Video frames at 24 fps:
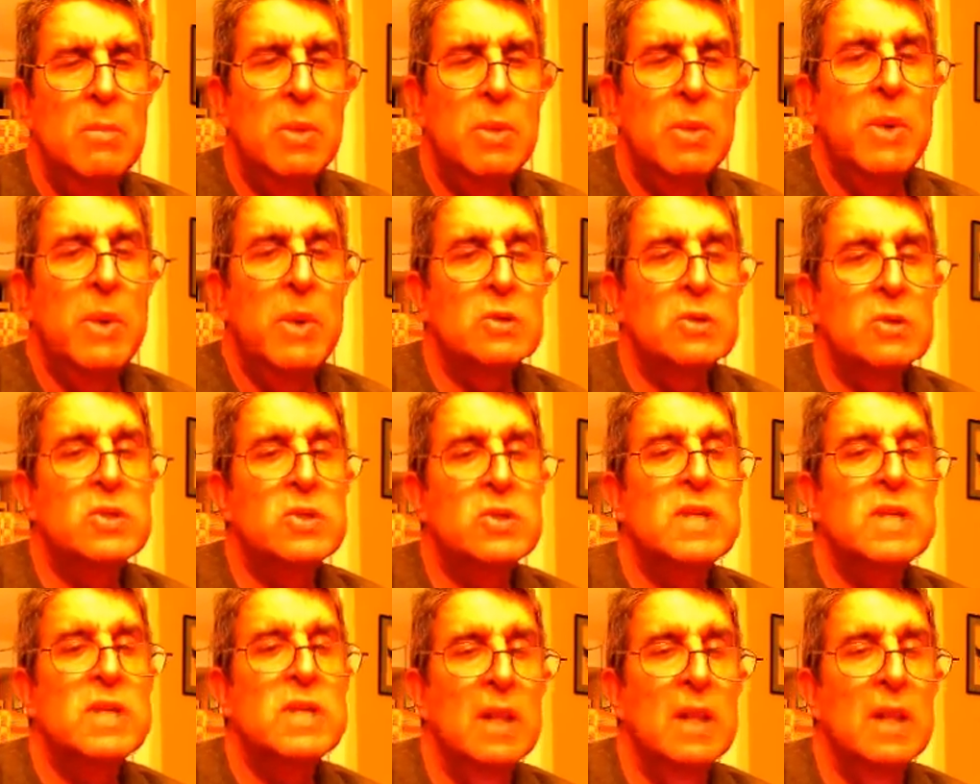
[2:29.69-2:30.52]
But we
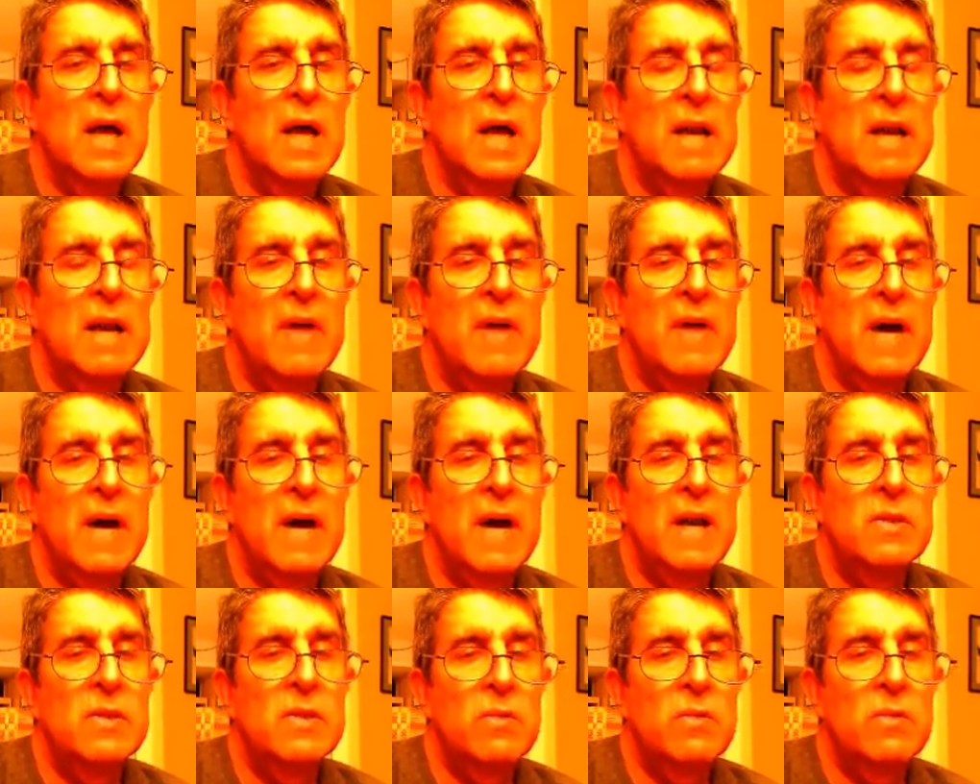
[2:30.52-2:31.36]
don't see a lot of
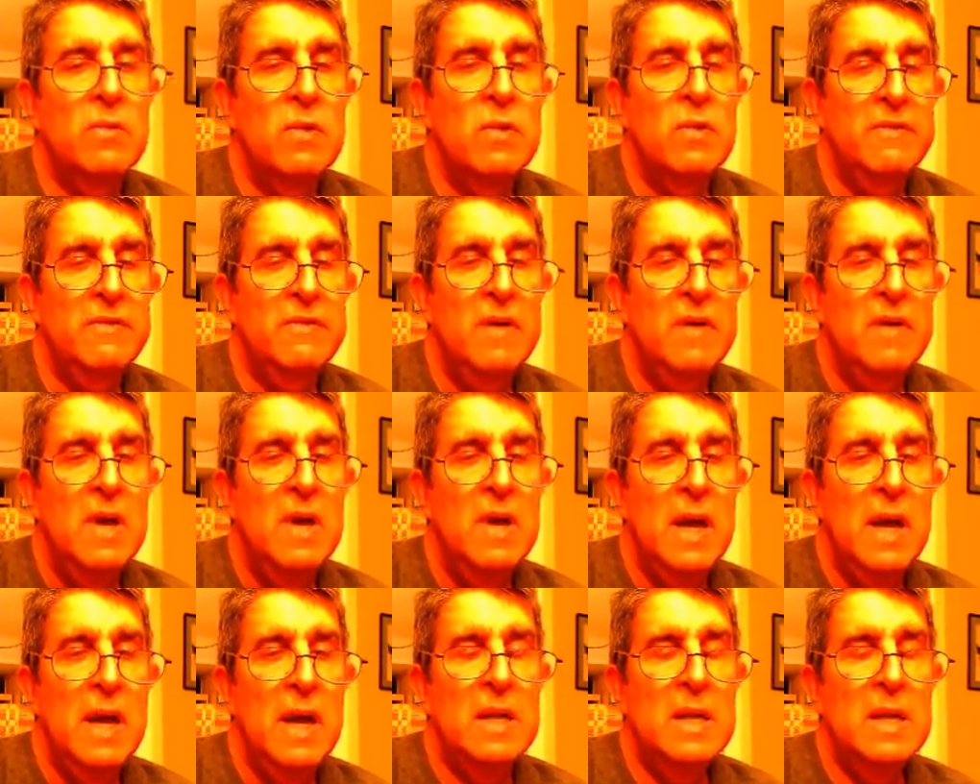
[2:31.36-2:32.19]
that in the reef,
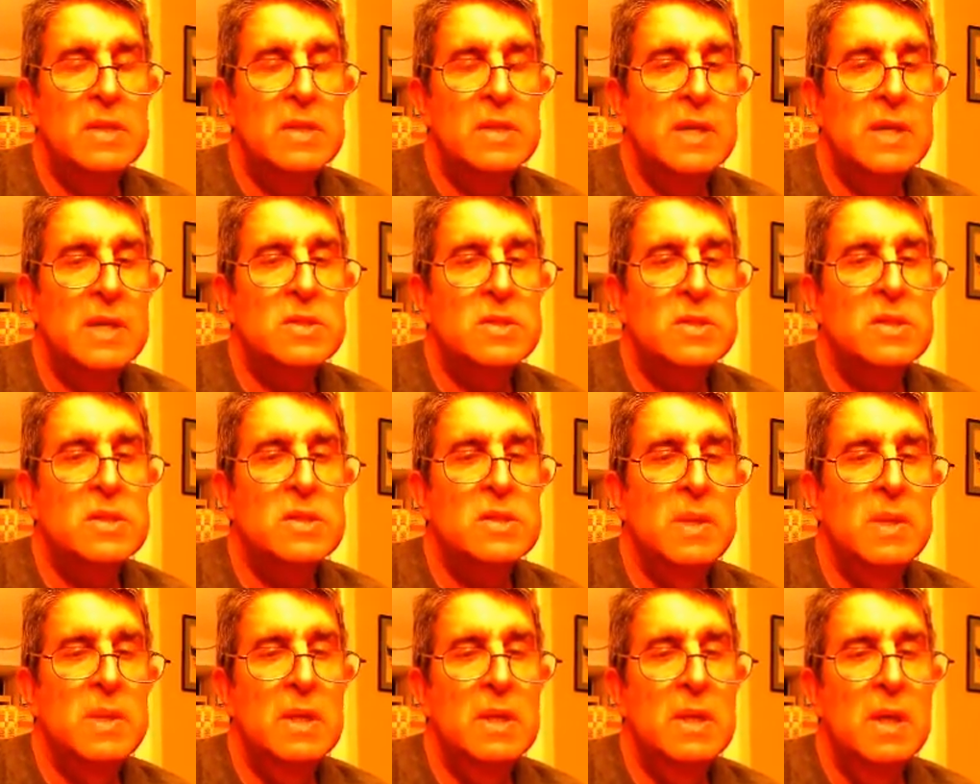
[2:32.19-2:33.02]
and it tends
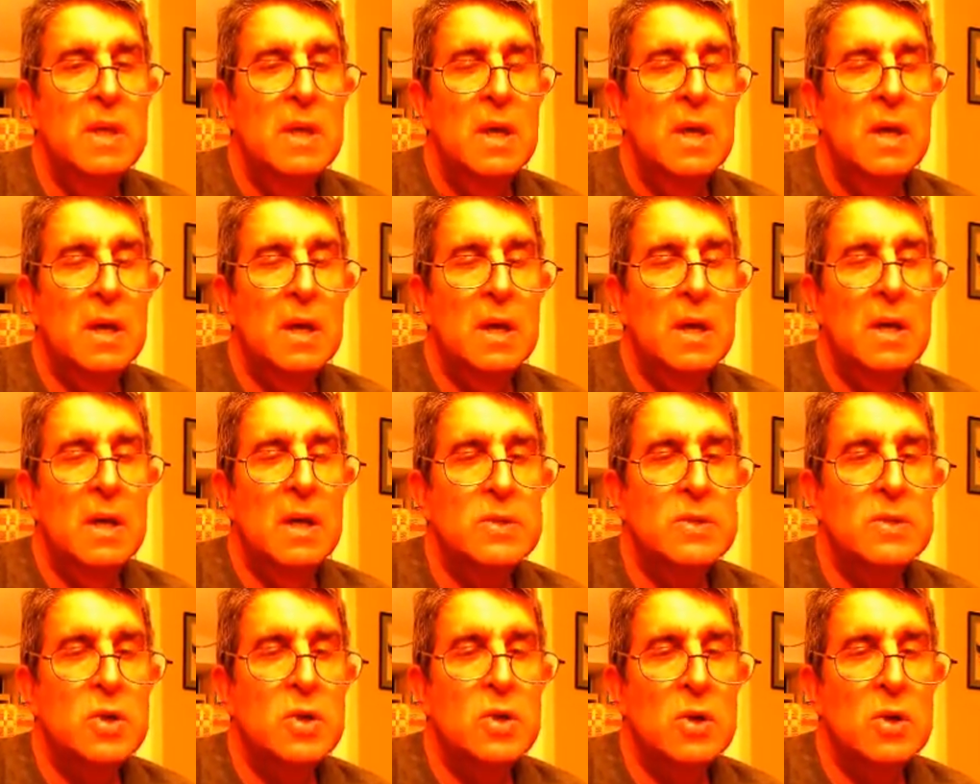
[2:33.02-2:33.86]
to be
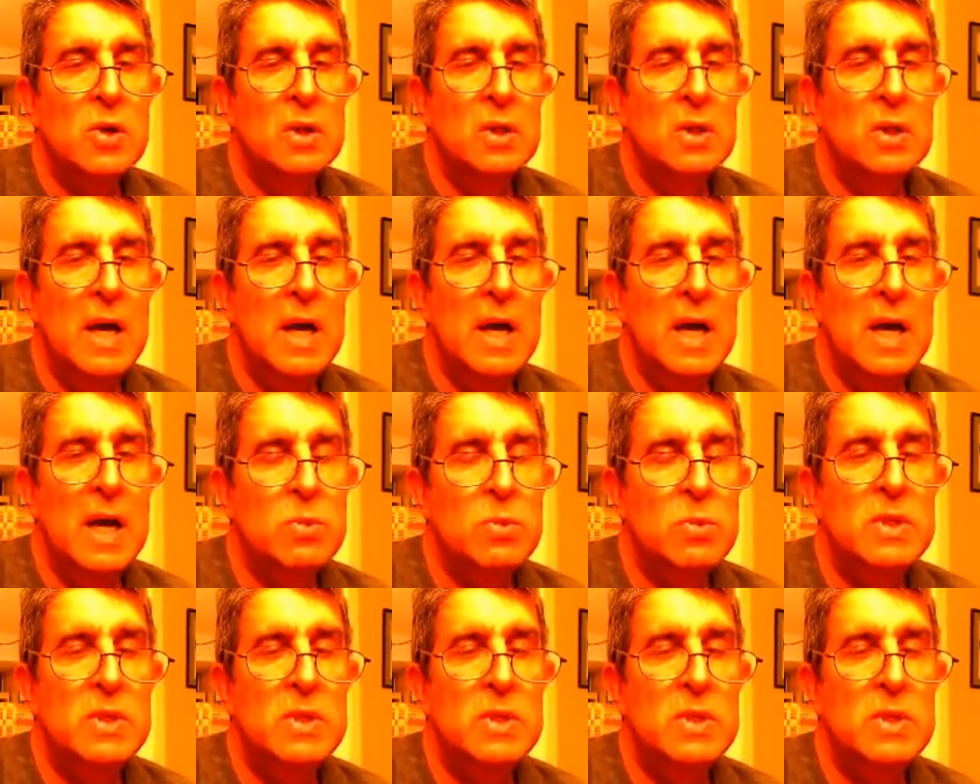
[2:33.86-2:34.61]
internalized.